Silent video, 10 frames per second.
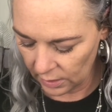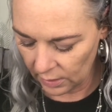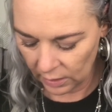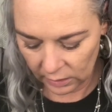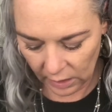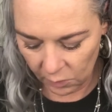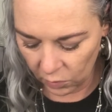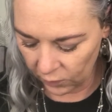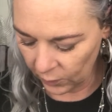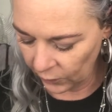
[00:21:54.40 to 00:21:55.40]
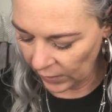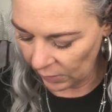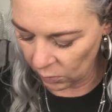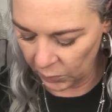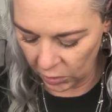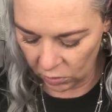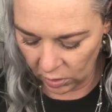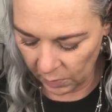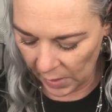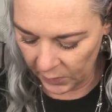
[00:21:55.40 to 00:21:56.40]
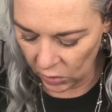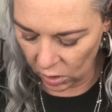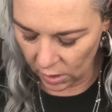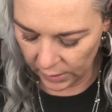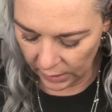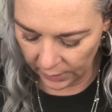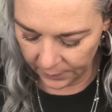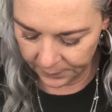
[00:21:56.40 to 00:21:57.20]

like that one from Flower Beauty, my Milani.